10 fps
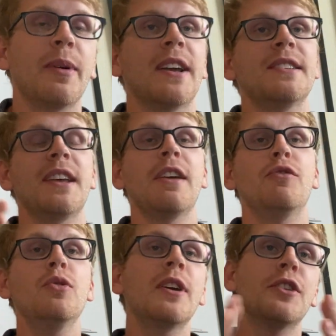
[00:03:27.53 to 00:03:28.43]
because if
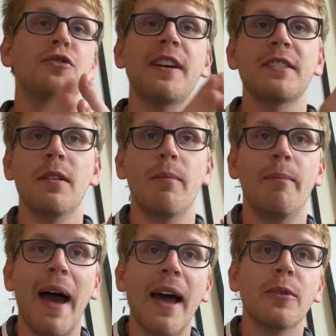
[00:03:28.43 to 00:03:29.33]
you can address the
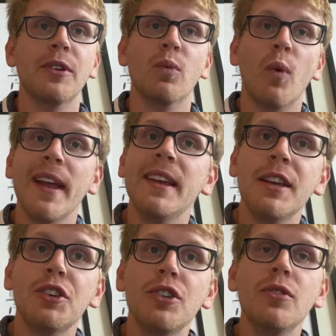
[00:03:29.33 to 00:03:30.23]
battery weight
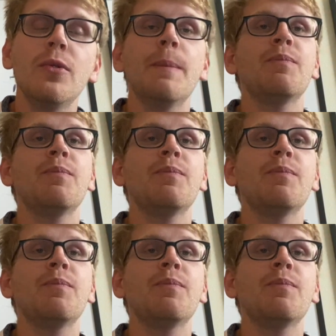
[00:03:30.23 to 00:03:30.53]
issue,